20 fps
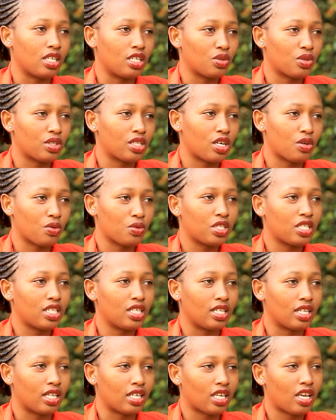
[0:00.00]
It was a
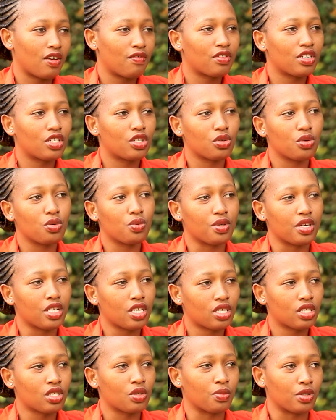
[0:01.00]
routine. Like every 2
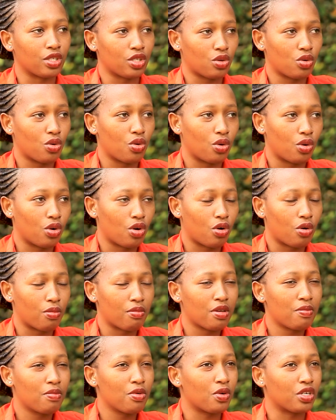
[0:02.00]
weeks we'd go, or
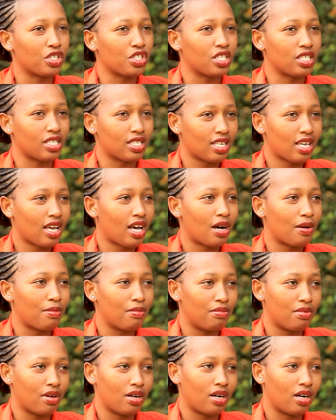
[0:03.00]
maybe when she's there
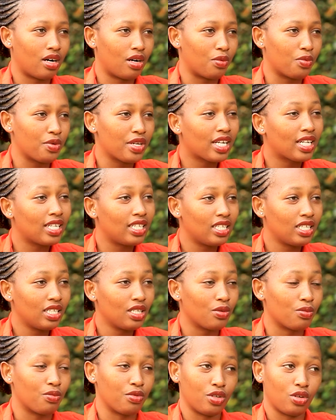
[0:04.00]
weekly,
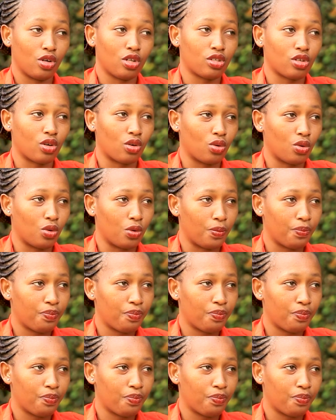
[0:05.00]
we'd also go.